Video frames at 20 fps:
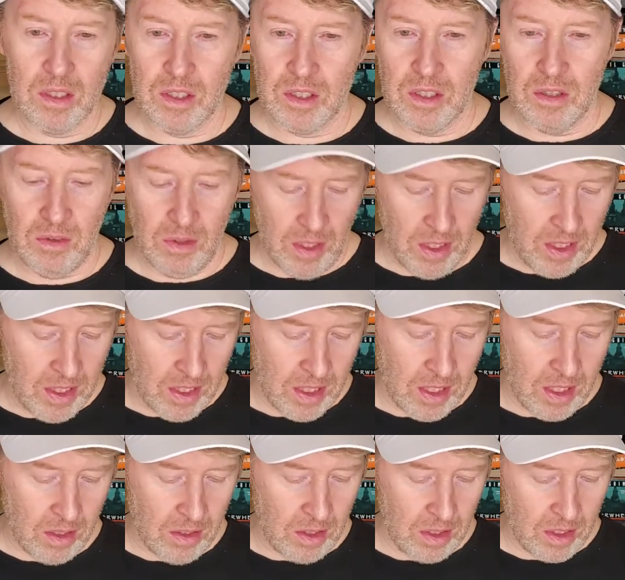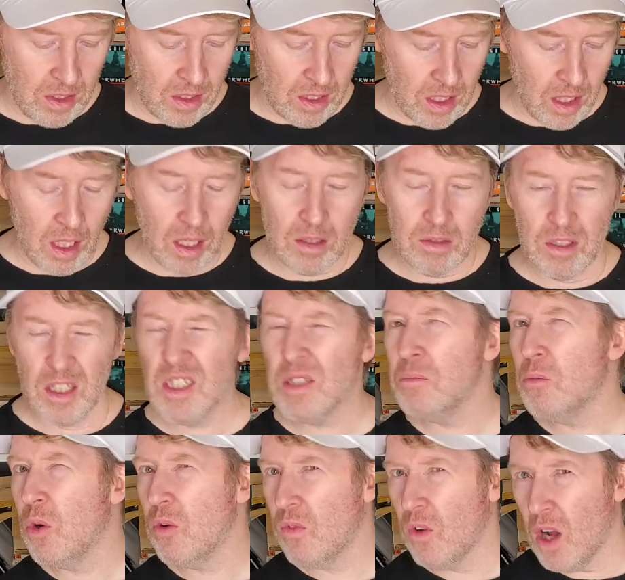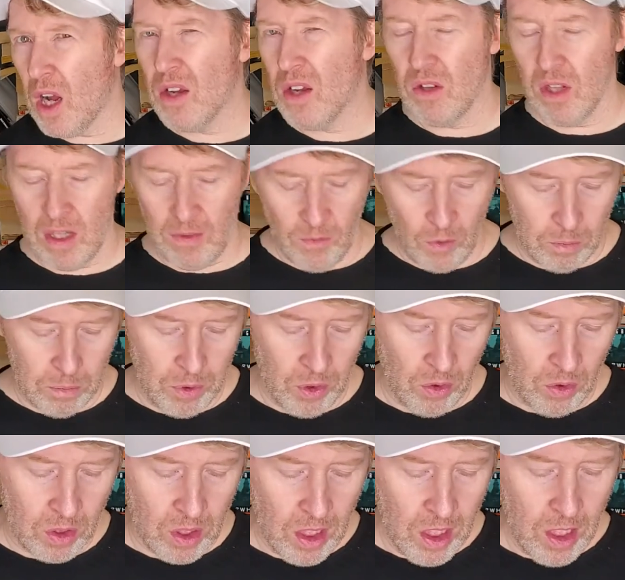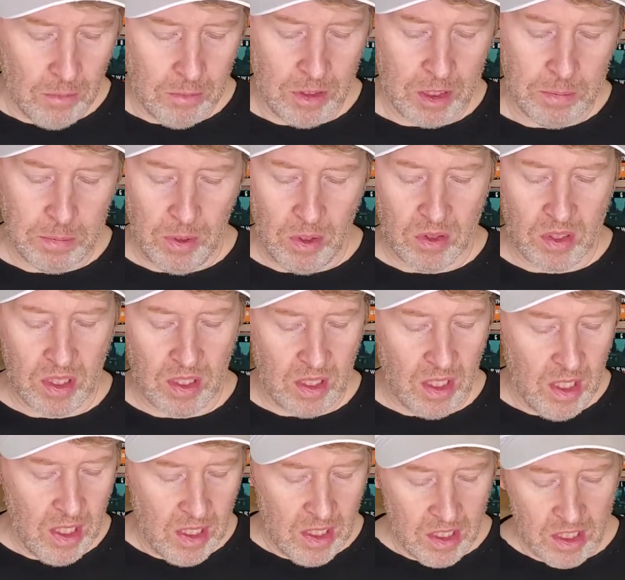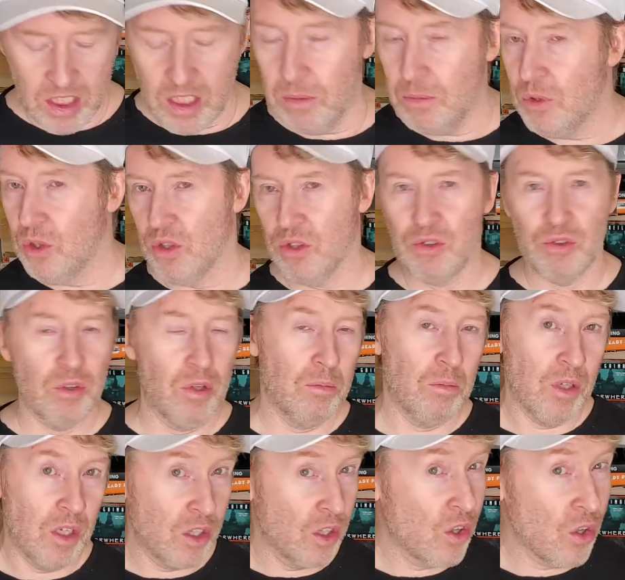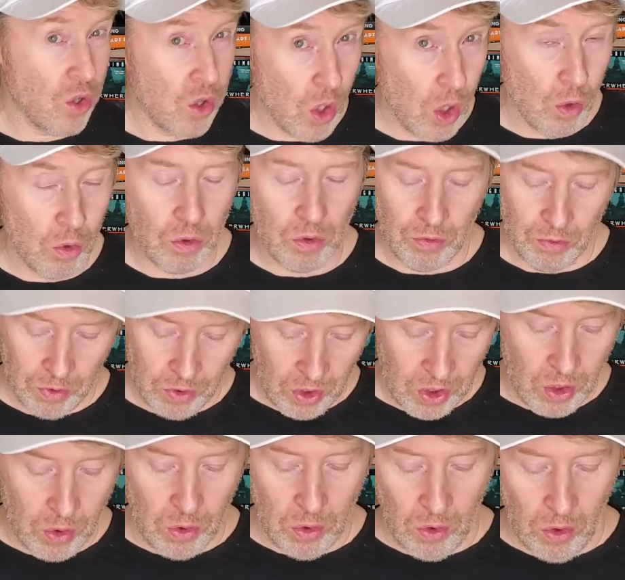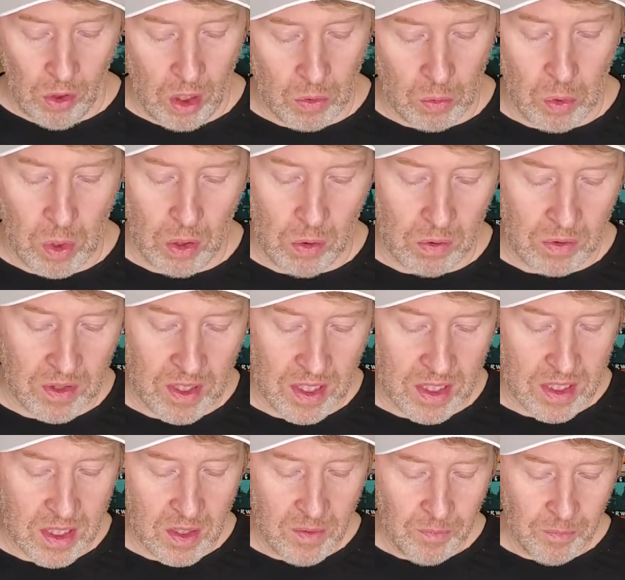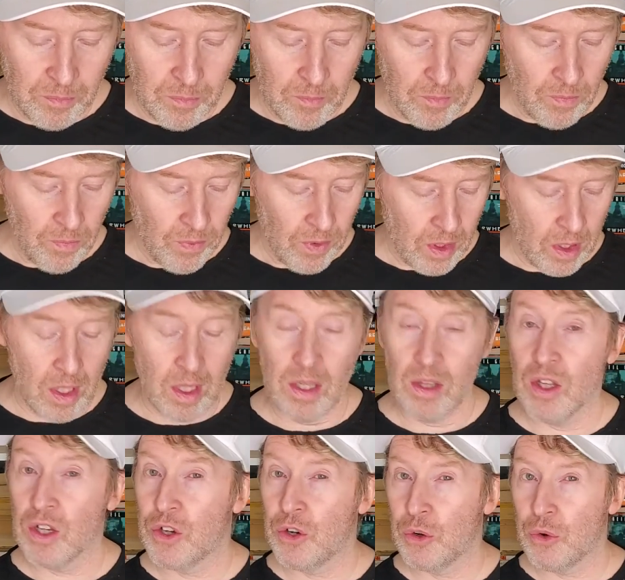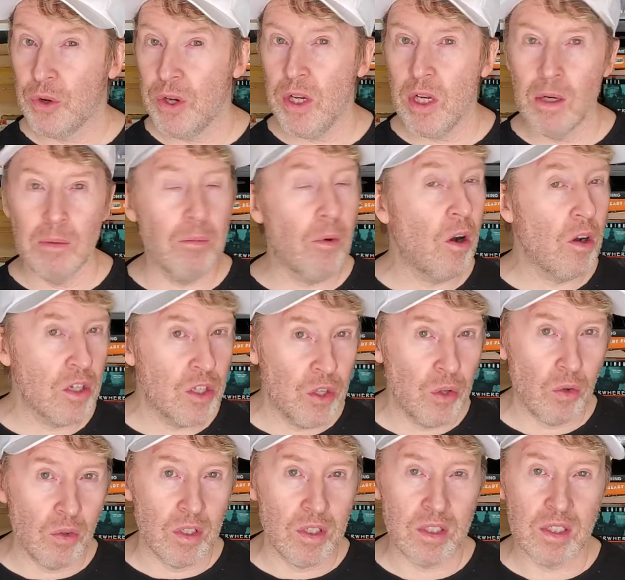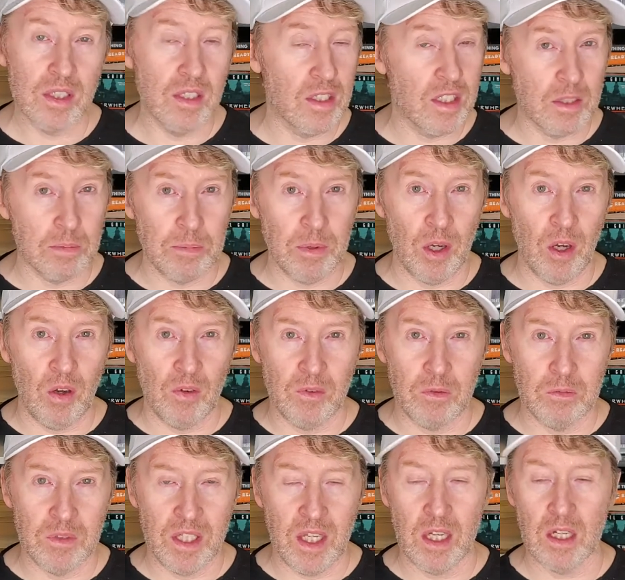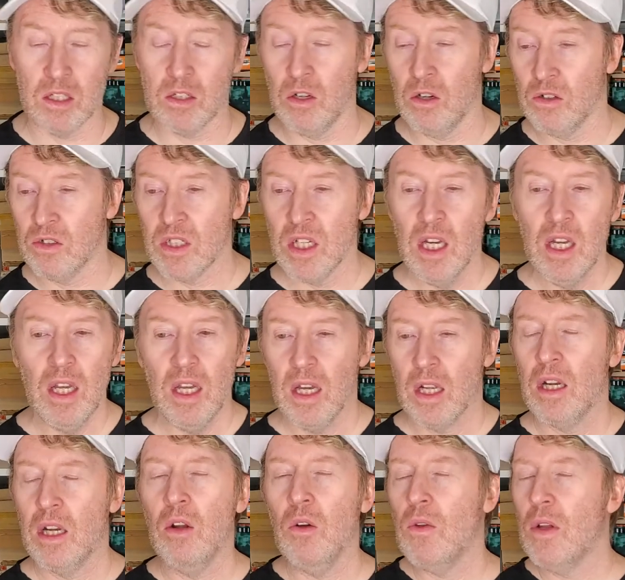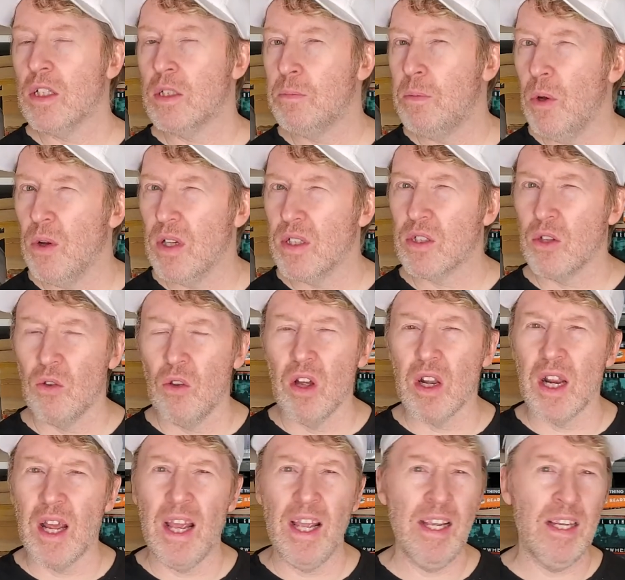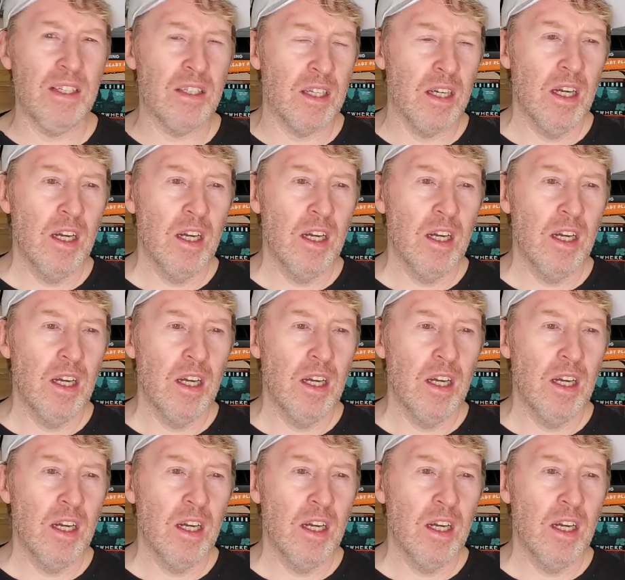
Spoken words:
like this is more of a high level build, but spells like Simulacrum and Clone really go along well with this. The Create Homunculus spell from Xanathar's. And I know that spell gets a lot of hate